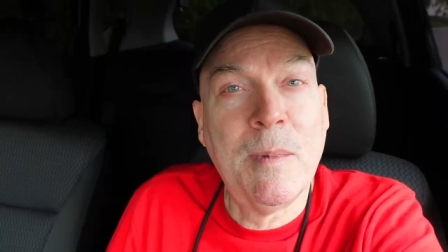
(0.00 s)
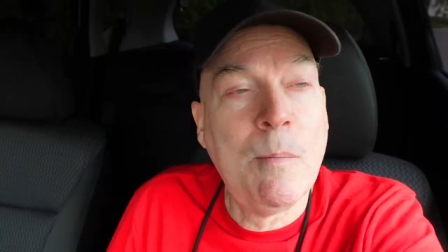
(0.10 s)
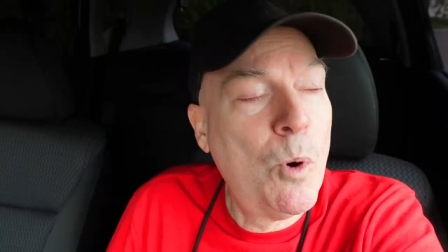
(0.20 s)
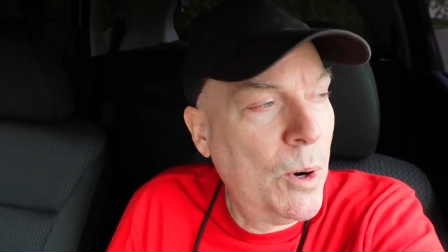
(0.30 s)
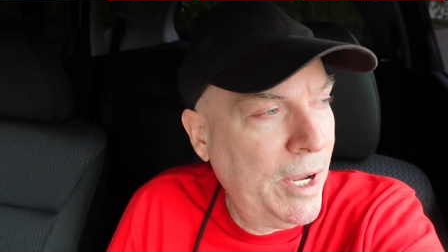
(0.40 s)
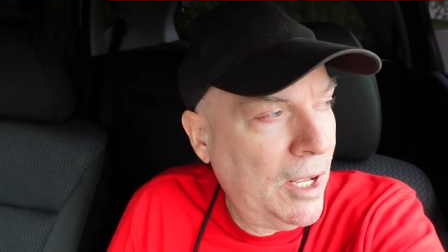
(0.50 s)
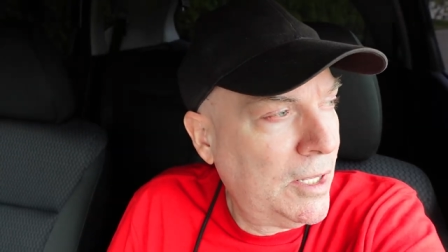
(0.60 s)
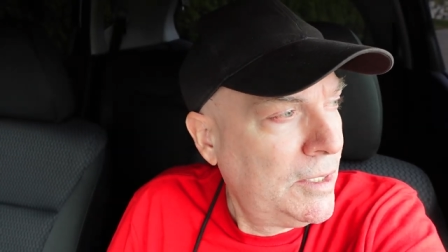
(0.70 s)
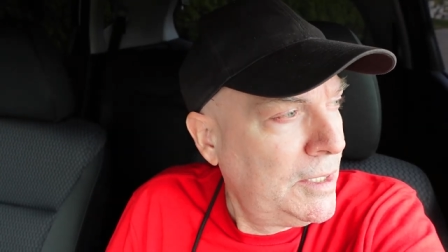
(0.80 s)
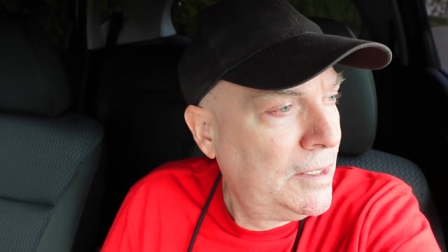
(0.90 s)
a
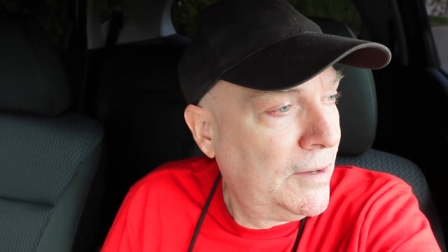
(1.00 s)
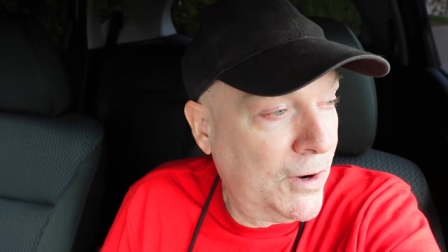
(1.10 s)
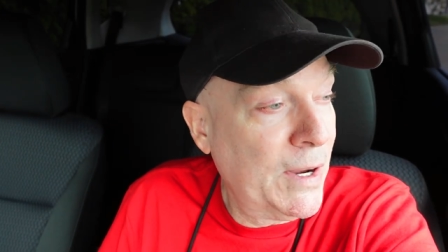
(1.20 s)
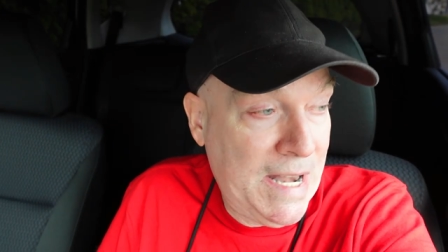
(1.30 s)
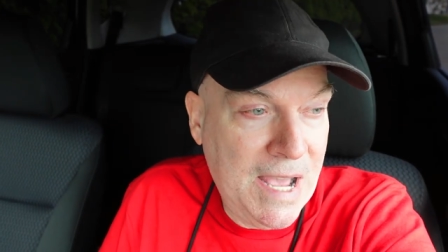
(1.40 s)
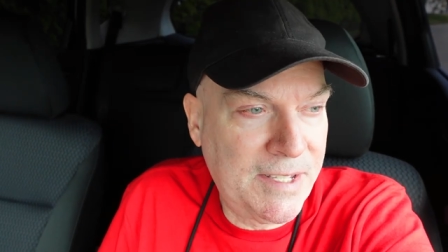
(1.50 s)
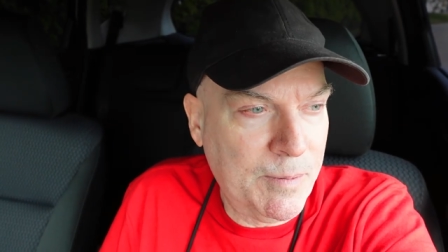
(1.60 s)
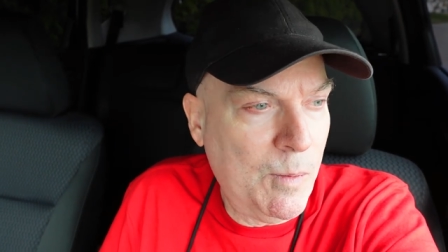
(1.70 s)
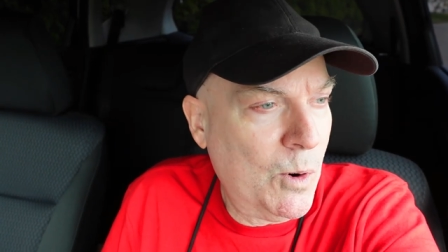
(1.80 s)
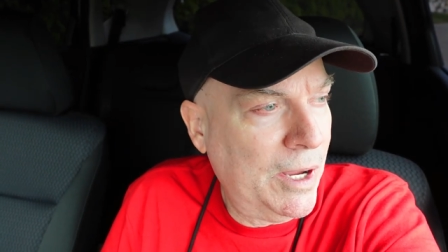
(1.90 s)
memorial, a very nice
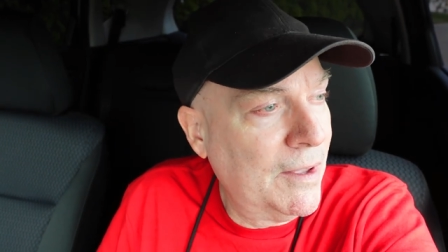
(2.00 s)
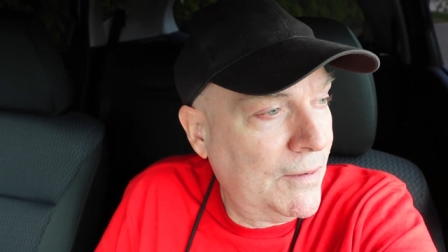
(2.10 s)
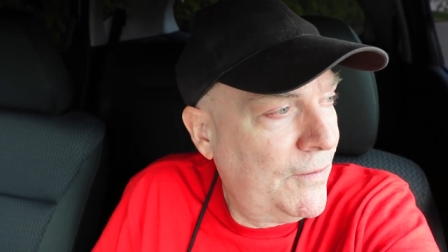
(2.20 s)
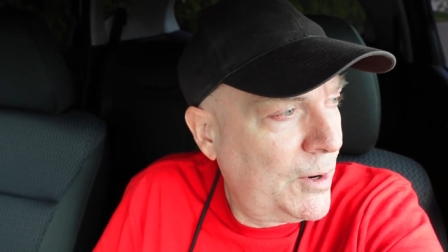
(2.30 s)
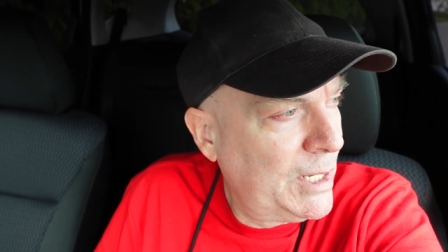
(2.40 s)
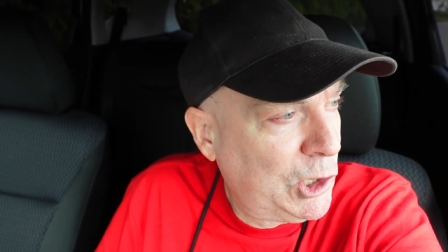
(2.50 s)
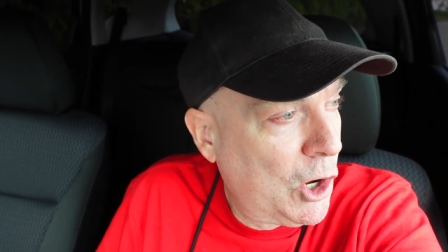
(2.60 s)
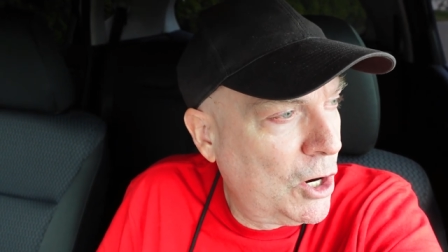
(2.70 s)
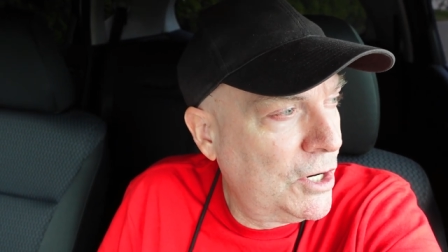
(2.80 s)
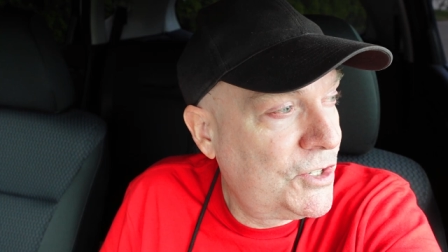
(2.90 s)
memorial, a very
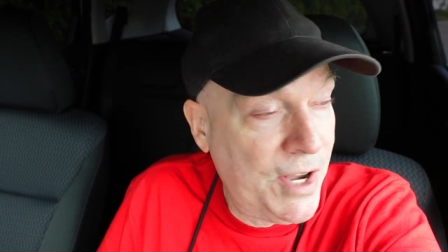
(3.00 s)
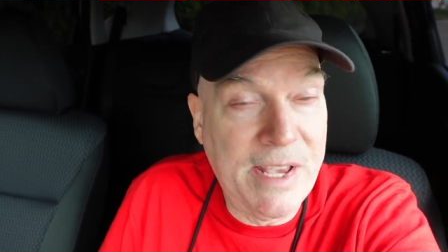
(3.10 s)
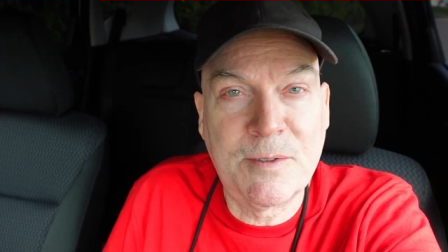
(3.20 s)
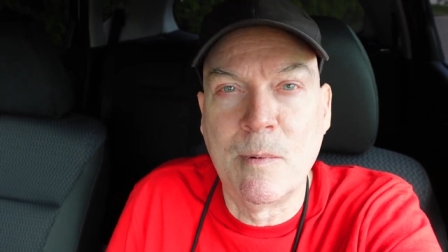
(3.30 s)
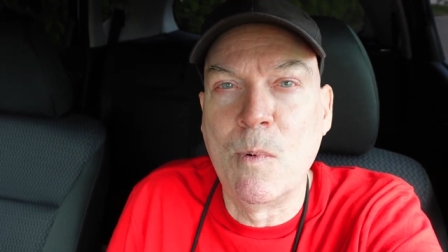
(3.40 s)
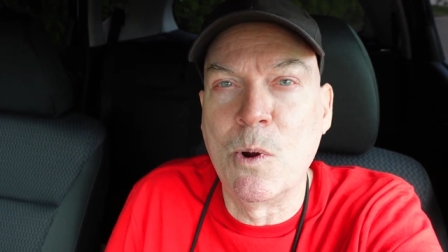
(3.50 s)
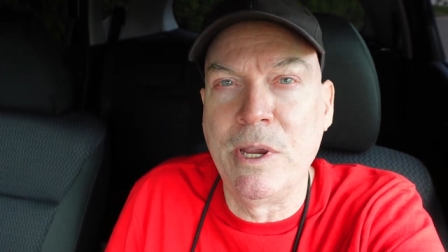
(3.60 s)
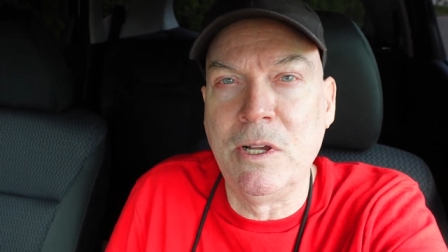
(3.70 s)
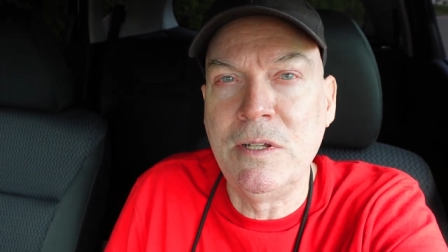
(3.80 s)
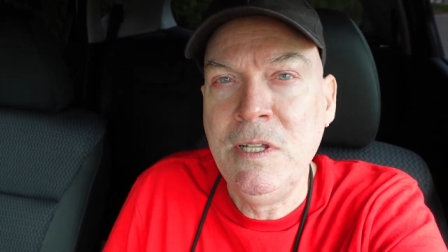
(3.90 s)
large, nice
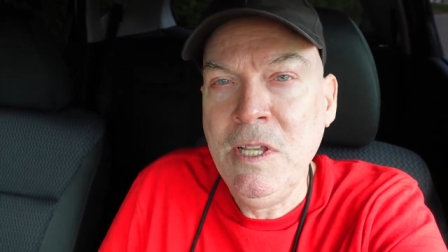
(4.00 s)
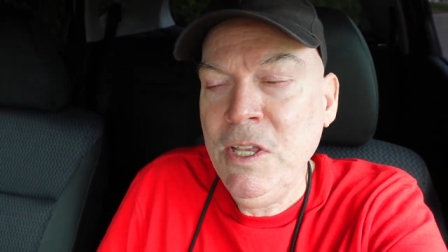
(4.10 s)
memorial